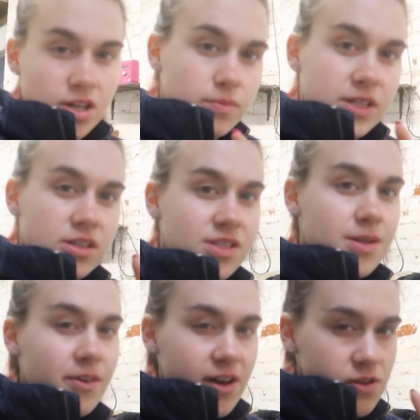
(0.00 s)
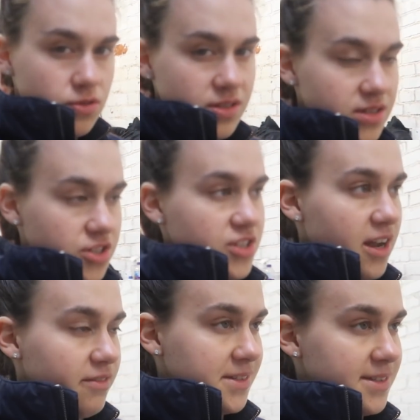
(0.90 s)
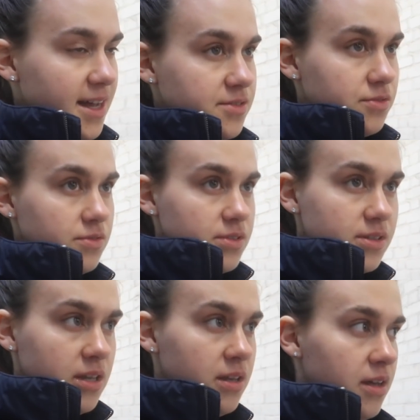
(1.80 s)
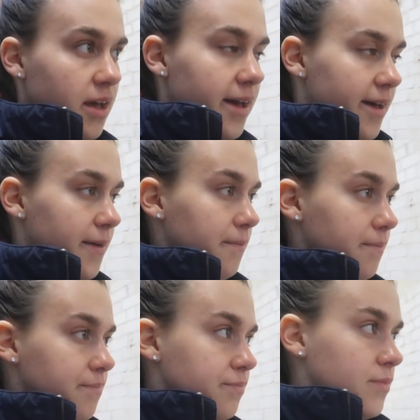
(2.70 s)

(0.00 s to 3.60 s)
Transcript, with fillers: So because some of our horses are sharing saddles, because um,